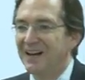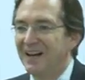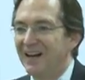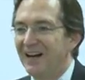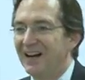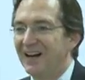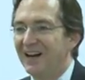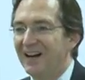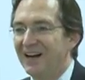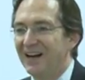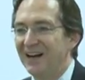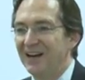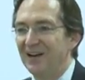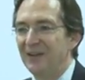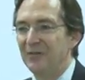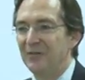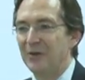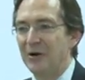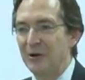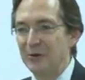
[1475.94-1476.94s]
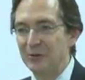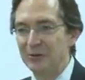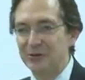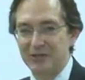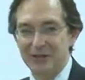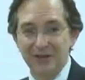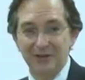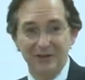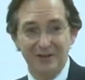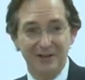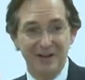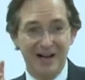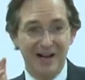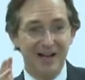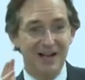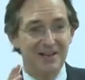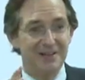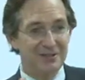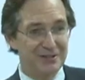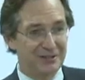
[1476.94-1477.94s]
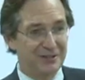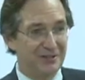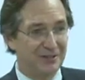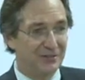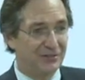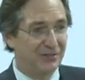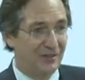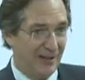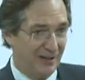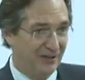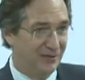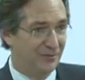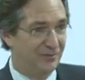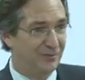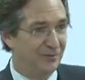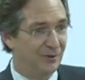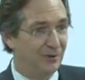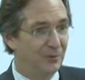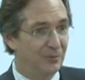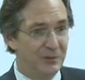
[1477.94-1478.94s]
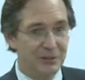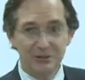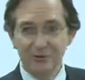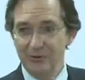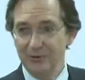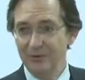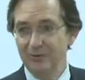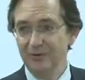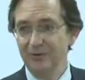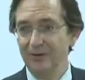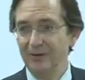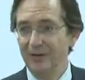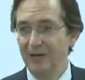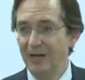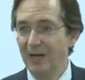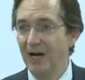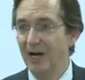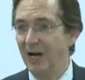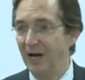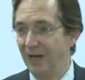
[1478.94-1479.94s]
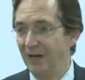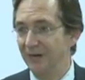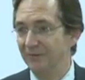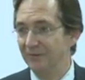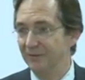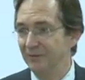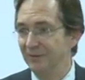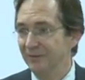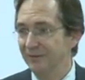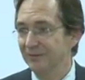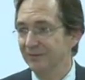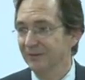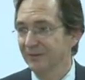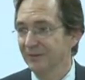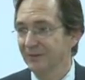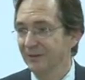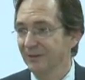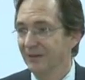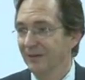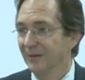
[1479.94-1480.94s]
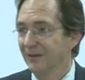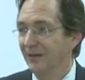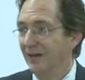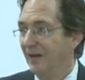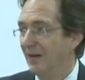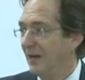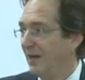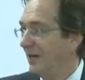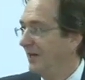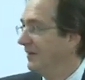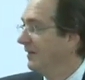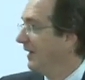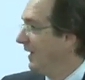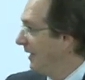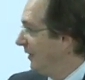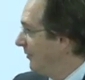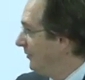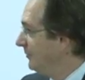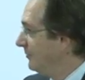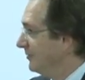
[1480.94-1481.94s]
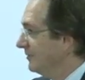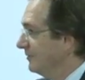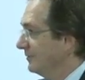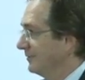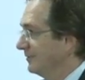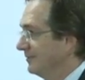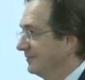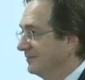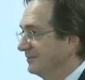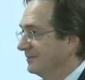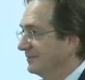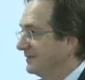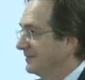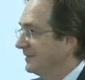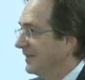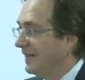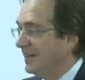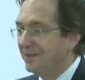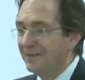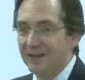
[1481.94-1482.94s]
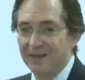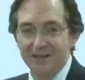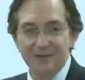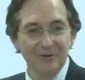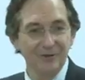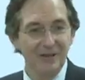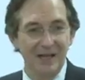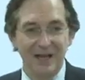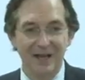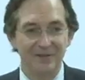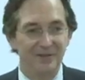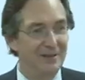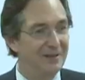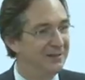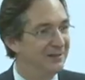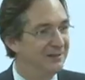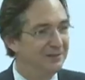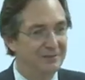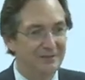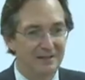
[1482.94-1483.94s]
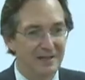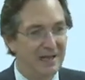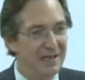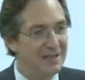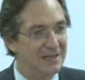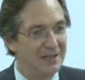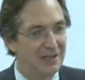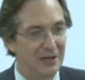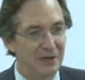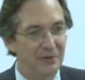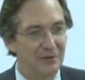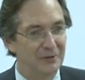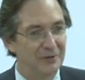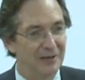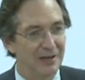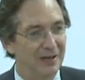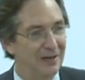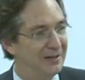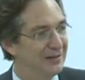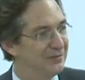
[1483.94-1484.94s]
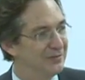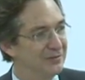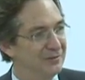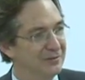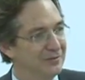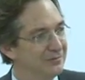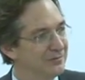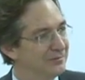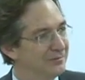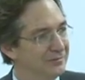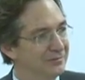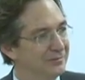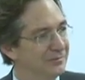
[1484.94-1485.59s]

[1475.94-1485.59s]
Uh, those that are unsuccessful return to the hive and hang out. They don't have any, any other kinds of